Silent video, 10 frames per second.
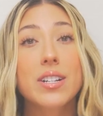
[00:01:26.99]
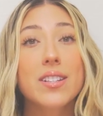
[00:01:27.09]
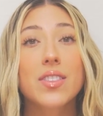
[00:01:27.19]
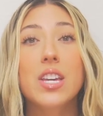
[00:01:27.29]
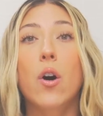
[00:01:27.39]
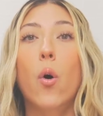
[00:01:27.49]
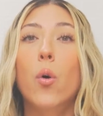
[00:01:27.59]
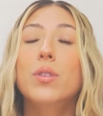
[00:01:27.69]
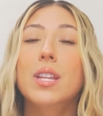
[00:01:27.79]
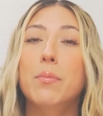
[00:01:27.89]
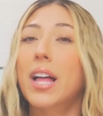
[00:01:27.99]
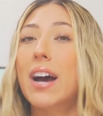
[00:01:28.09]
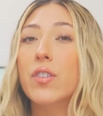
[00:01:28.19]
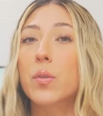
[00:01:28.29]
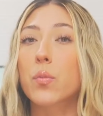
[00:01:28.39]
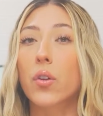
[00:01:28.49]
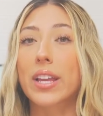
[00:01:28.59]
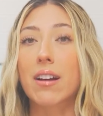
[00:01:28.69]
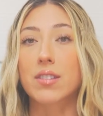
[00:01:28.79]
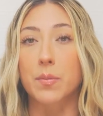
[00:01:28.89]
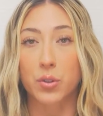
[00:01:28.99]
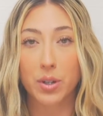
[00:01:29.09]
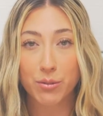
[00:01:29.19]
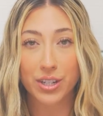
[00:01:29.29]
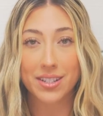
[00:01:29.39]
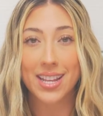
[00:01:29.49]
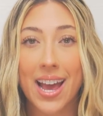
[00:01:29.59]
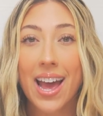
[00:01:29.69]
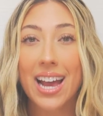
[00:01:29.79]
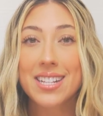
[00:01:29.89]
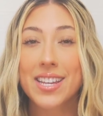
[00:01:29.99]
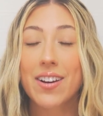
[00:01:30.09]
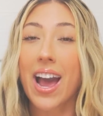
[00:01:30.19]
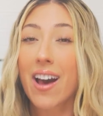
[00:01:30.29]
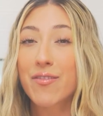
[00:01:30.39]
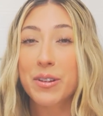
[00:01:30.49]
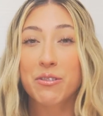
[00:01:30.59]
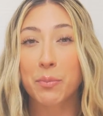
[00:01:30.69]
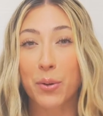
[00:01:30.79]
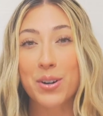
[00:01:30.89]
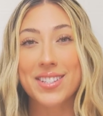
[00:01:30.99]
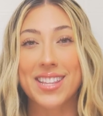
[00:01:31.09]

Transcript: isn't the only platform rolling out subscriptions, as there have been reports